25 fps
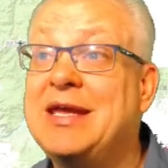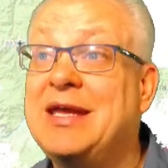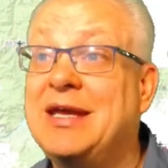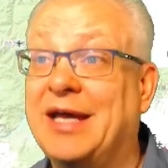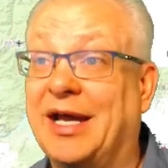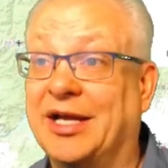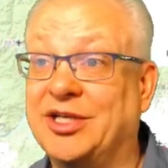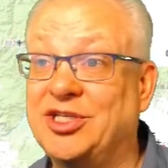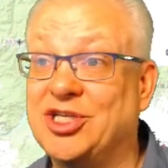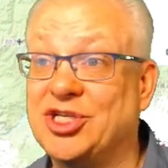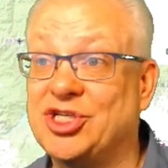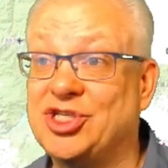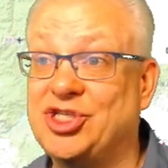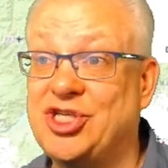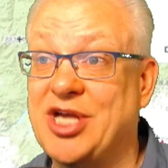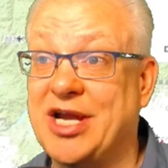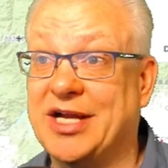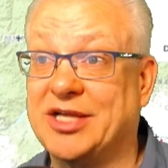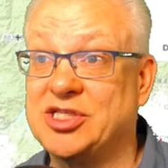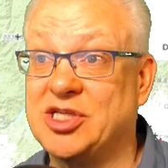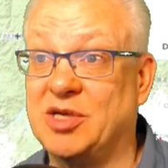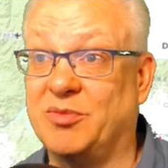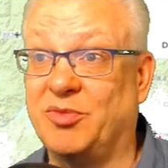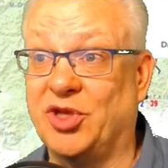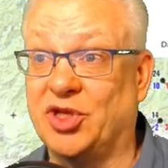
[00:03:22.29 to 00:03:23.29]
I just checked
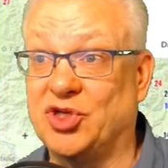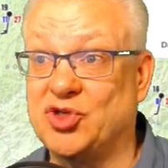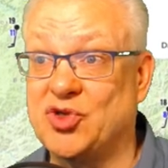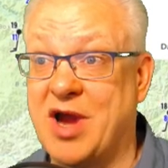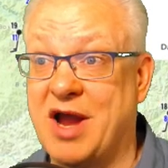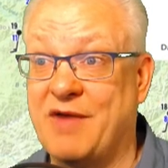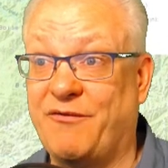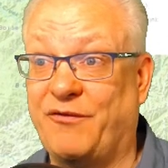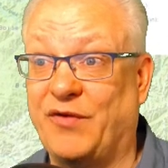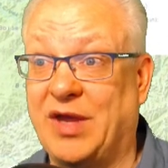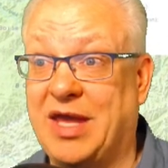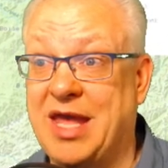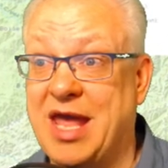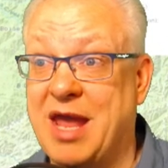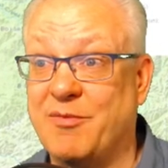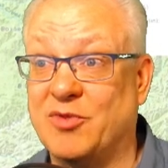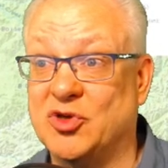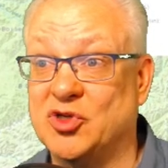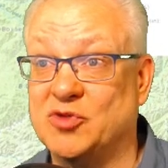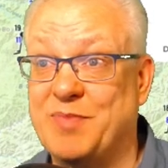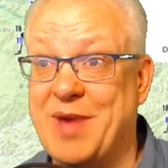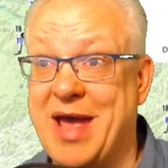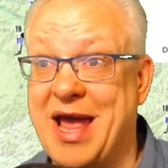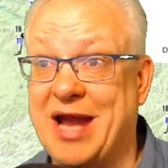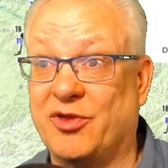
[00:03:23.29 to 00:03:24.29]
some of the traffic
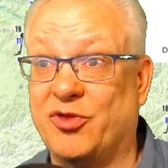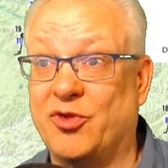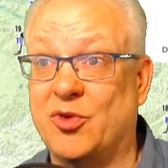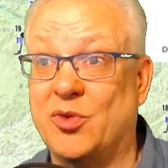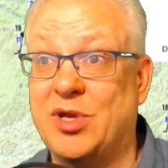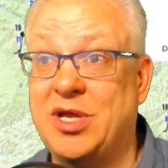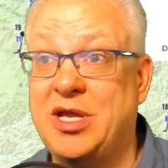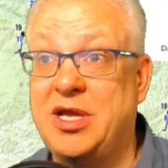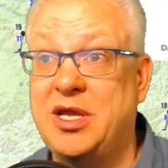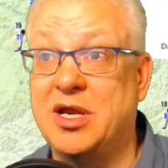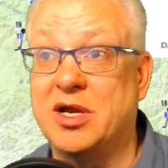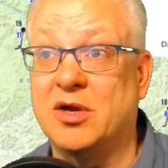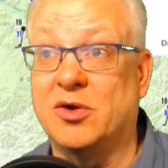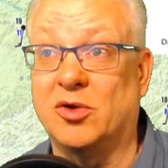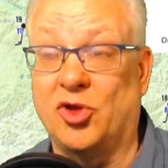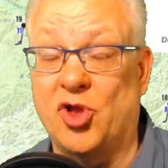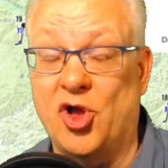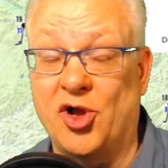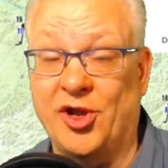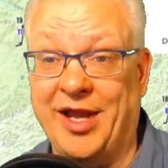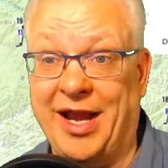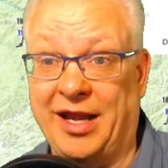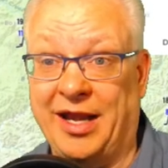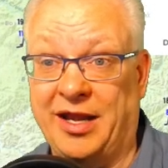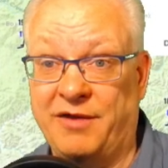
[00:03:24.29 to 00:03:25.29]
cameras back through here
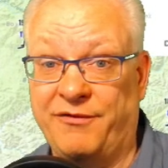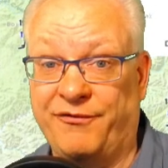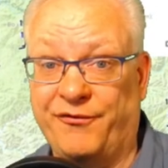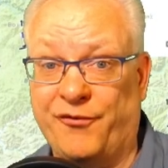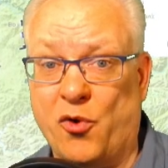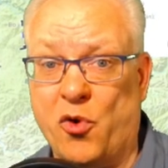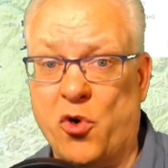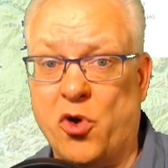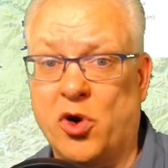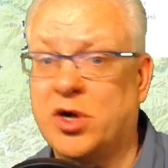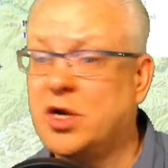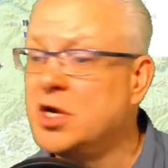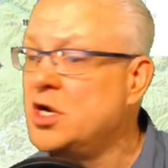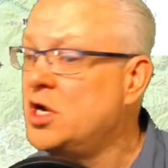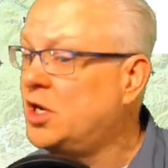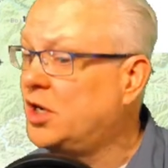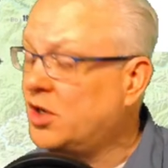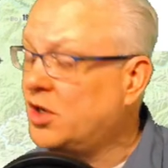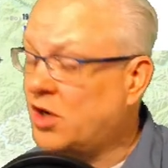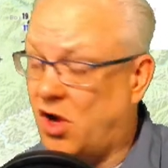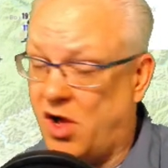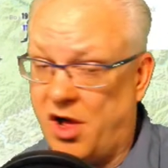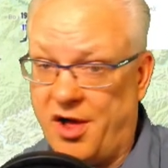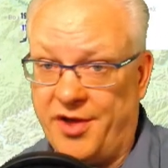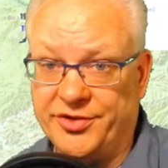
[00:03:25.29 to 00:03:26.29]
along 84.
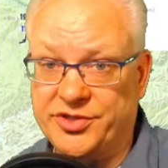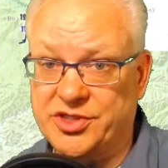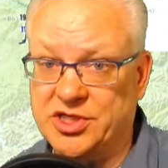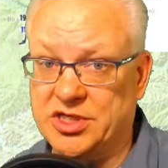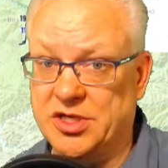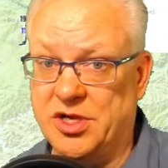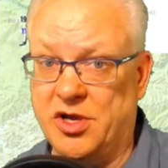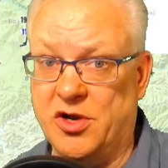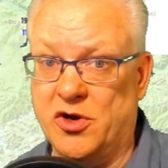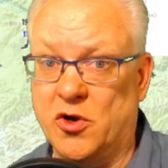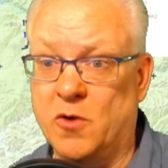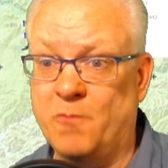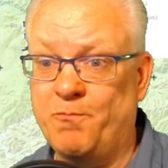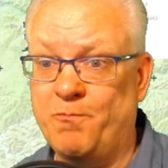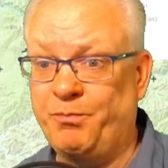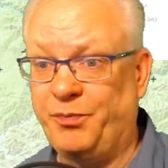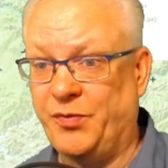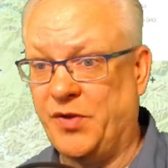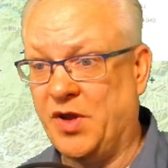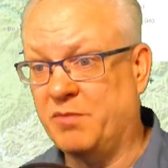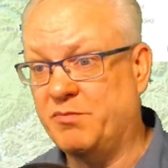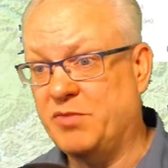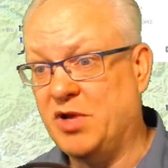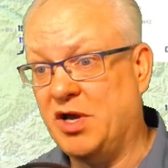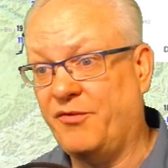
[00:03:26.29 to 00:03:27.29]
All snow
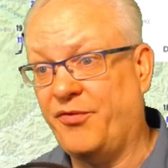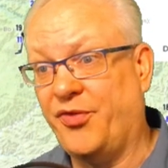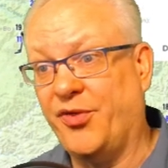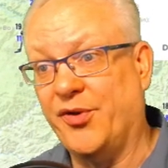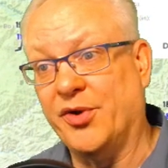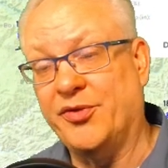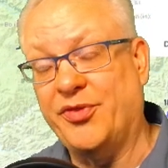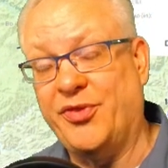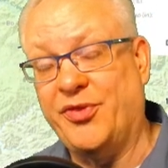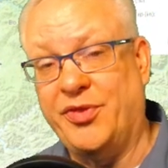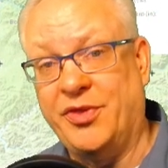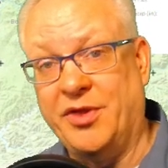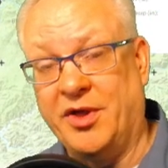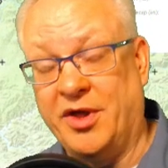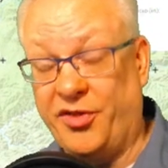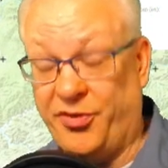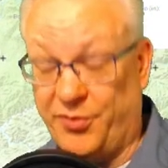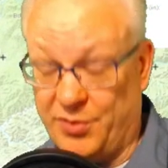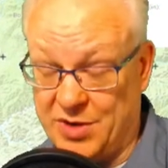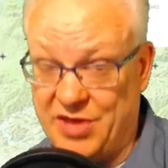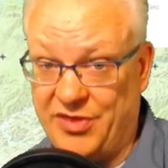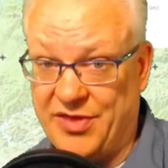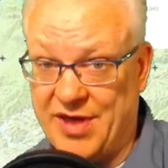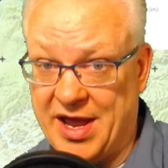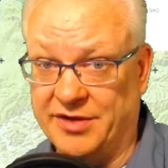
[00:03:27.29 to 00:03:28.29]
above
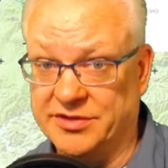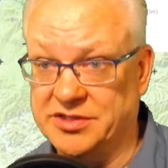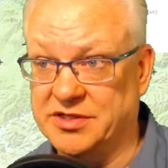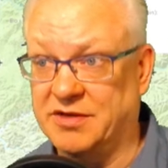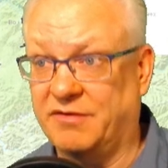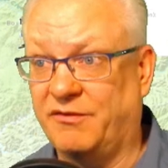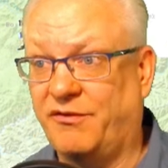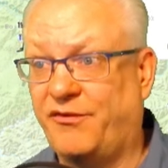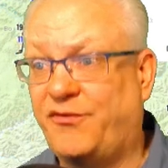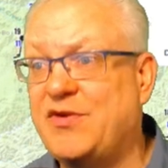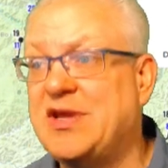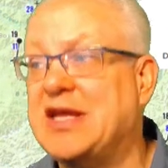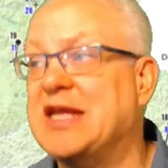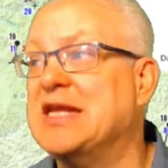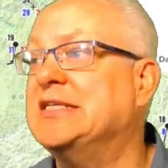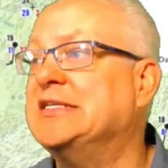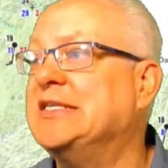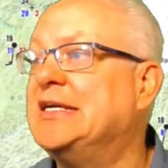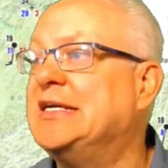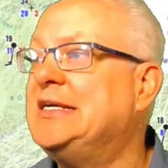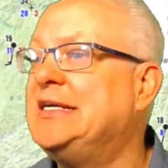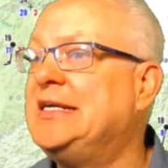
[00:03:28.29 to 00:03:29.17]
3,000 feet.